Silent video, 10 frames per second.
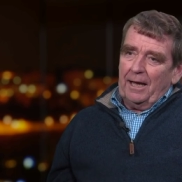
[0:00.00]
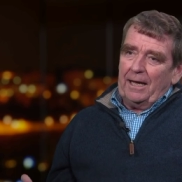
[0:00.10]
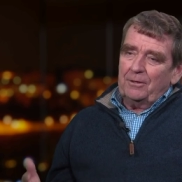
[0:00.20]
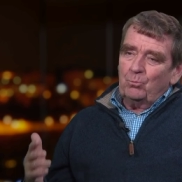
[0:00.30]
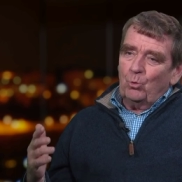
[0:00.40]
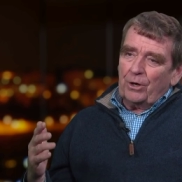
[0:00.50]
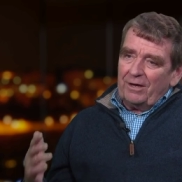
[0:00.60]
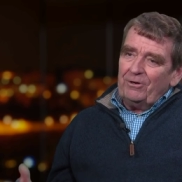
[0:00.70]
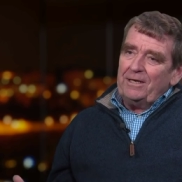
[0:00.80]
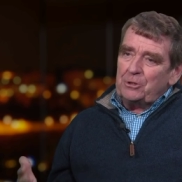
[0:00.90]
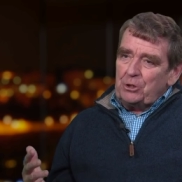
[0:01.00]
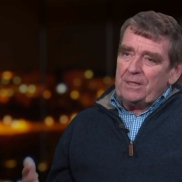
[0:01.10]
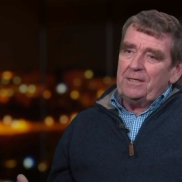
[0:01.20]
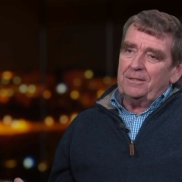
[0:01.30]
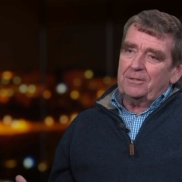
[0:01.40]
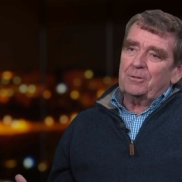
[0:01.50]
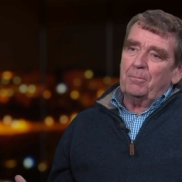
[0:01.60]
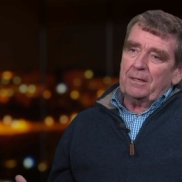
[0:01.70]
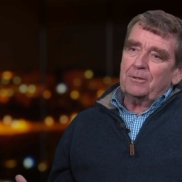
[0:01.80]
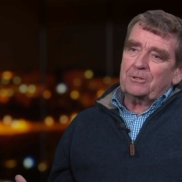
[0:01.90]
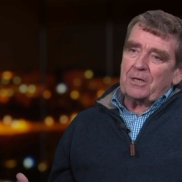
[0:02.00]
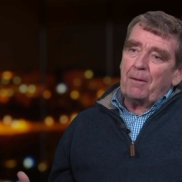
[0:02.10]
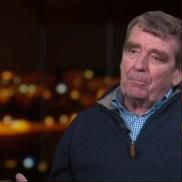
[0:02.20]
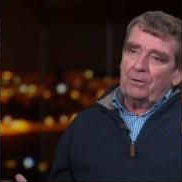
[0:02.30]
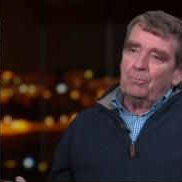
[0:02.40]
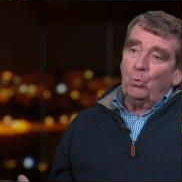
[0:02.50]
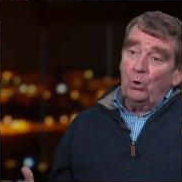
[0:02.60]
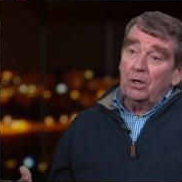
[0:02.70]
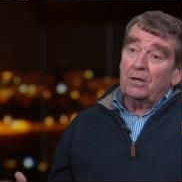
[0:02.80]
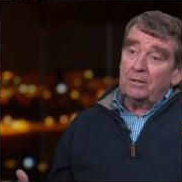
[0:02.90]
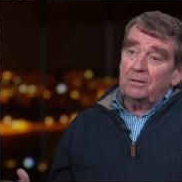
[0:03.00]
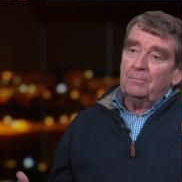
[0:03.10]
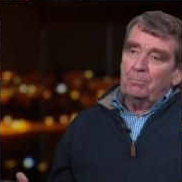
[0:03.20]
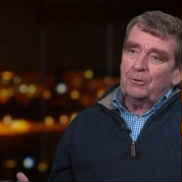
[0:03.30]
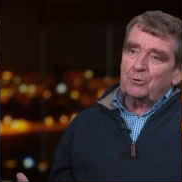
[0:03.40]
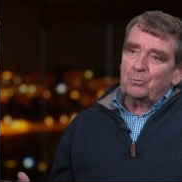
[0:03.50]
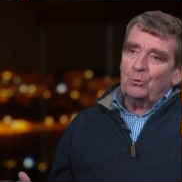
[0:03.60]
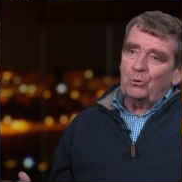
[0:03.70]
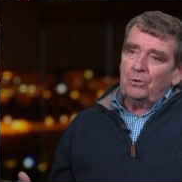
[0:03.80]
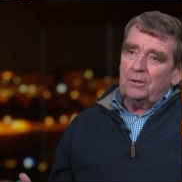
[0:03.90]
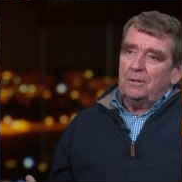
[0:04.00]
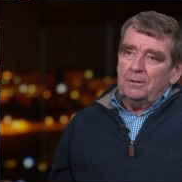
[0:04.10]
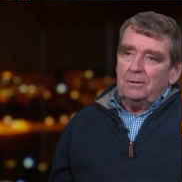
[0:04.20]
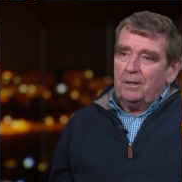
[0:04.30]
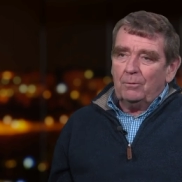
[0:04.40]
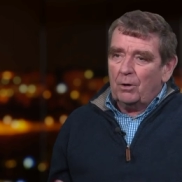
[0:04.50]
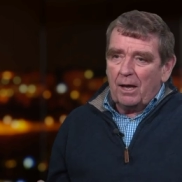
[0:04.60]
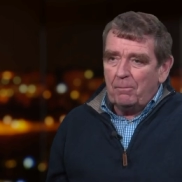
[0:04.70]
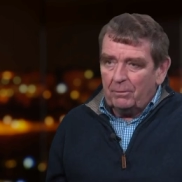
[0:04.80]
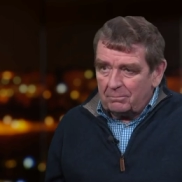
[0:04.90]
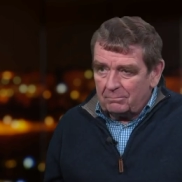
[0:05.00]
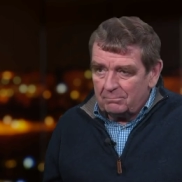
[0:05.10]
And whatever is needed to make this happen and work post war, it will happen.